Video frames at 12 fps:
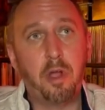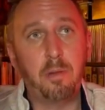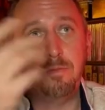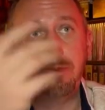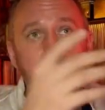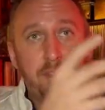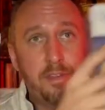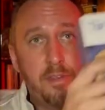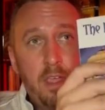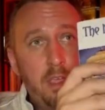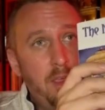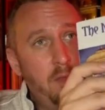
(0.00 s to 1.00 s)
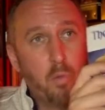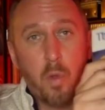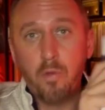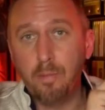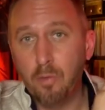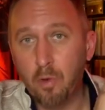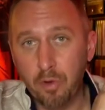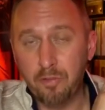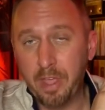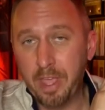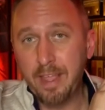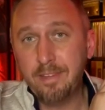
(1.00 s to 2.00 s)
just we were more
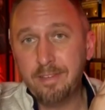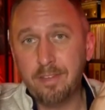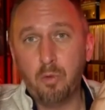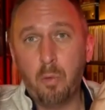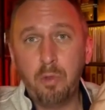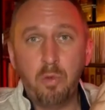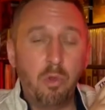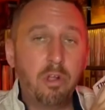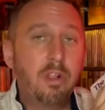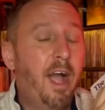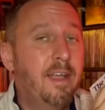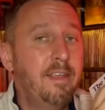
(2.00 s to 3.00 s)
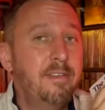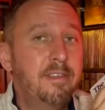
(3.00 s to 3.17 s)
advanced than what we realized.